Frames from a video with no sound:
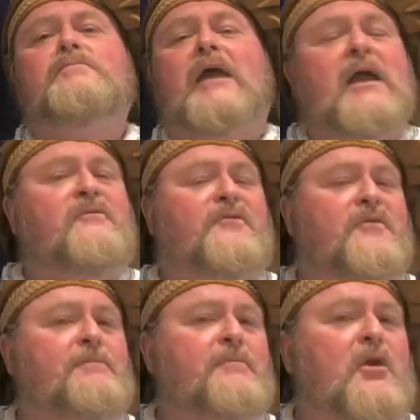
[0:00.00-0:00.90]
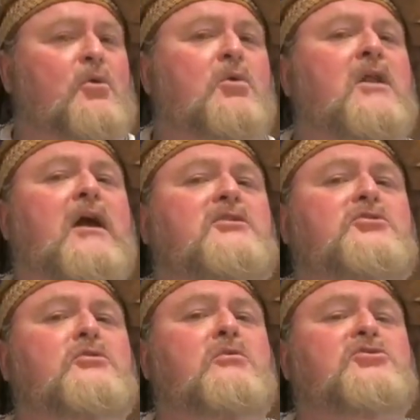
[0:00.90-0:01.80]
If you would like
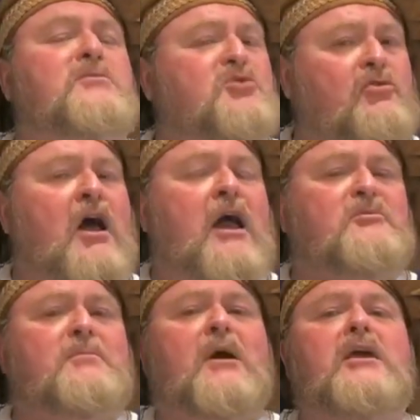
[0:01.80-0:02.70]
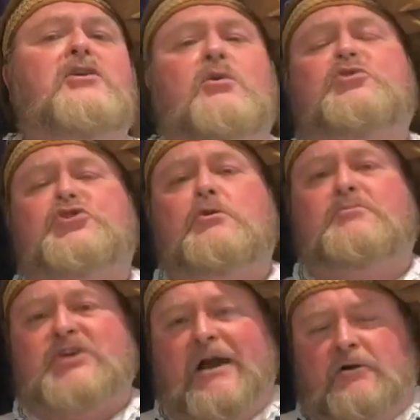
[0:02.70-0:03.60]
to subscribe to my YouTube
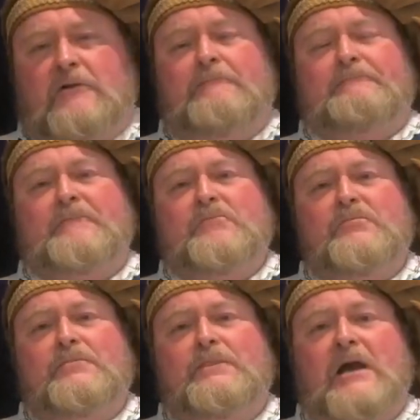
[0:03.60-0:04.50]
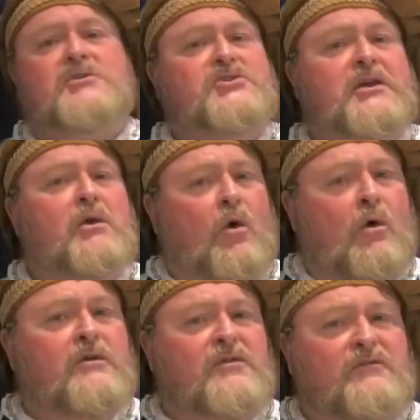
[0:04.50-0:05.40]
channel and see
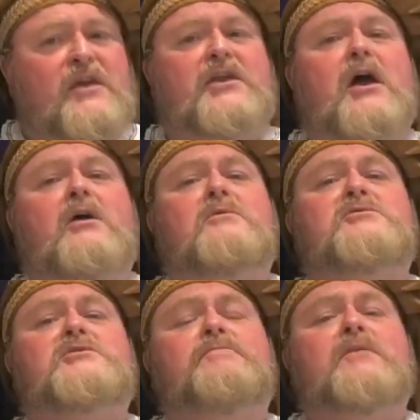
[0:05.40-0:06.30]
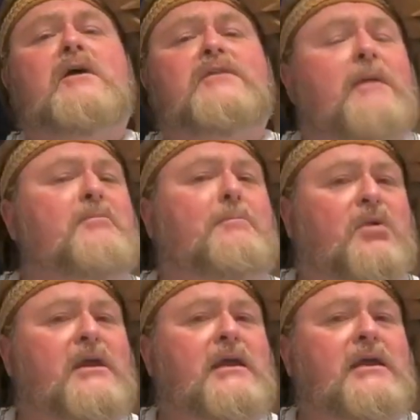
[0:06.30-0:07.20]
all of the videos, then be
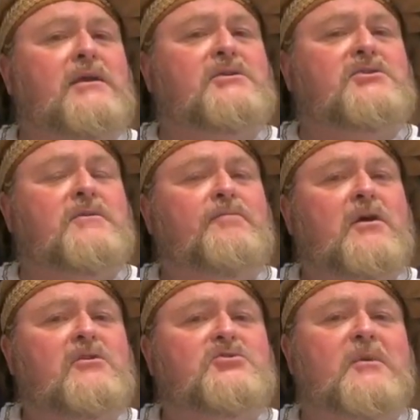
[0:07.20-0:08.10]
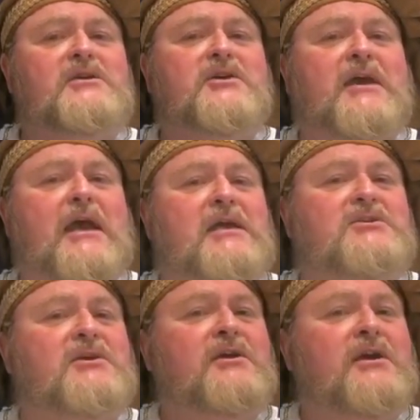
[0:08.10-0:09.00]
pleased to
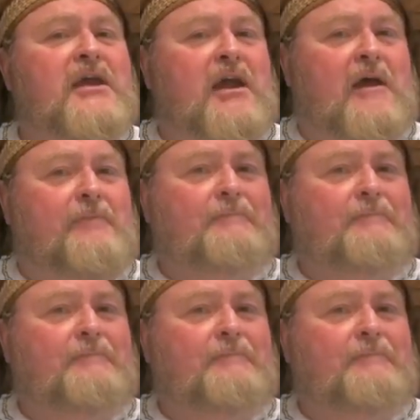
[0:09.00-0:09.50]
indicate here.